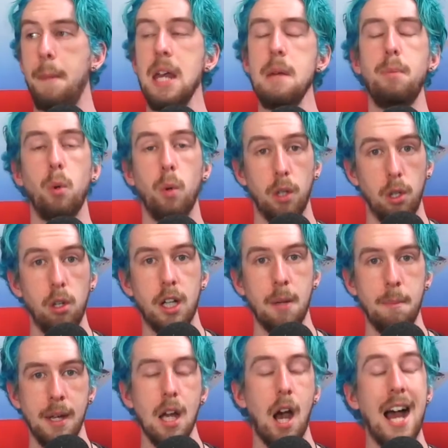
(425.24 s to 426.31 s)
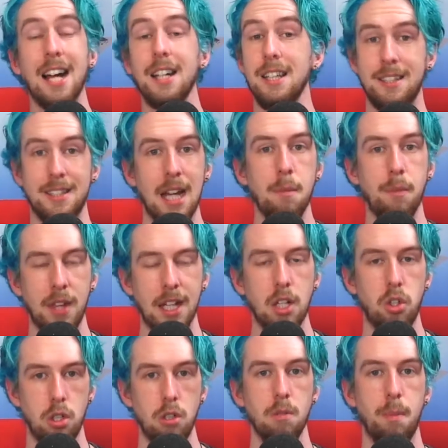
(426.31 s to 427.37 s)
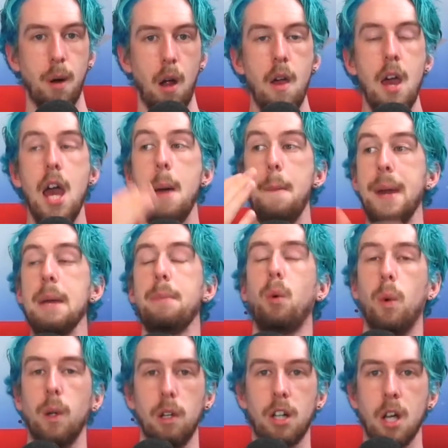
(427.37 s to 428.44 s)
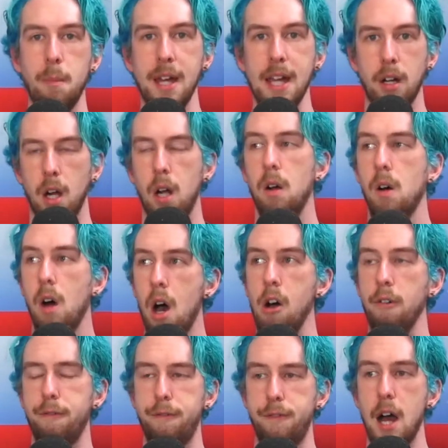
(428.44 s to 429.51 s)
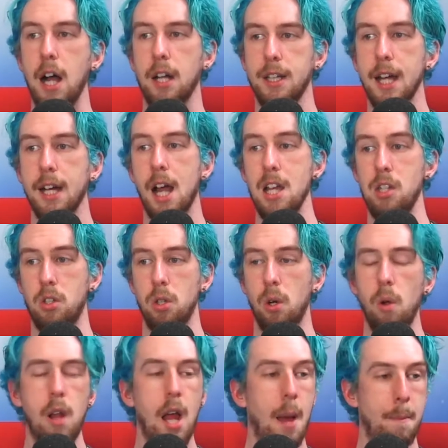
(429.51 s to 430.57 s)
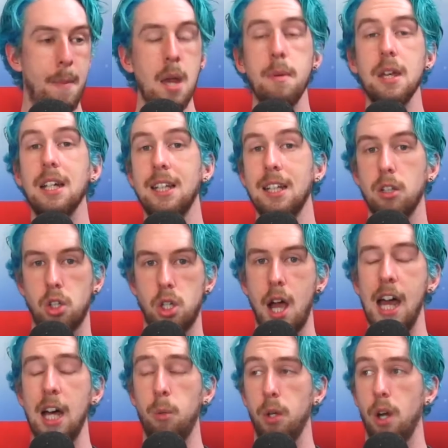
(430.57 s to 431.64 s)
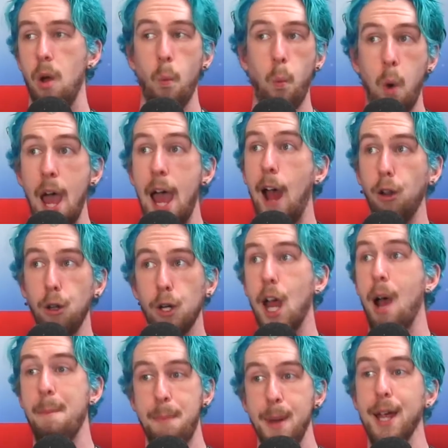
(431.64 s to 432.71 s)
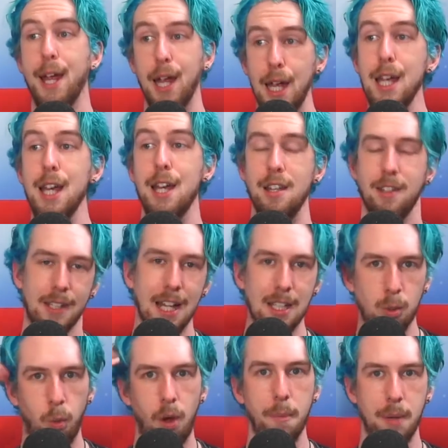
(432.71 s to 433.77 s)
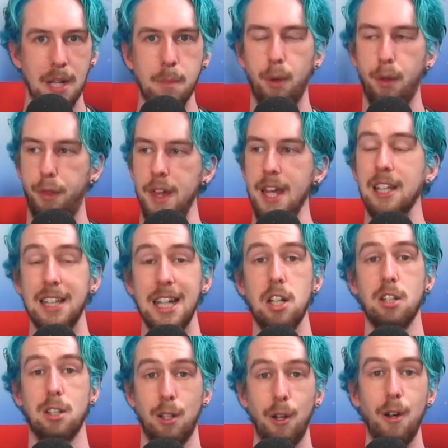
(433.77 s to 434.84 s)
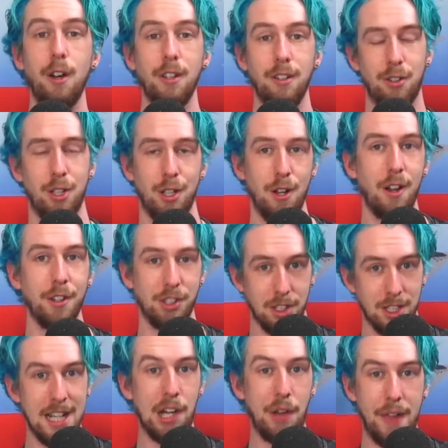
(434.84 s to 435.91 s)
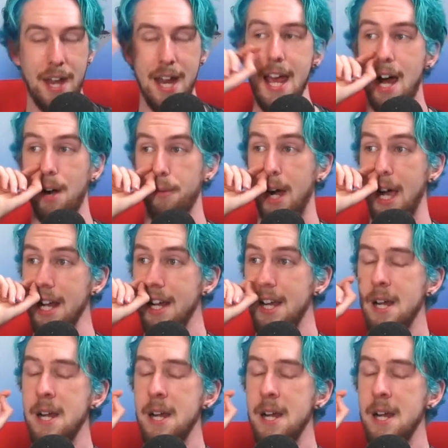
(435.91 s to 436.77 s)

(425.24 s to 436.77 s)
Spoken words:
People will look at me. I got the same thing as you, bro. People will look at me and go, oh, fuck, that guy's tall. Maybe a little child will go, wow, look how big he is. That's what people think. They just learn to not yell that out, right?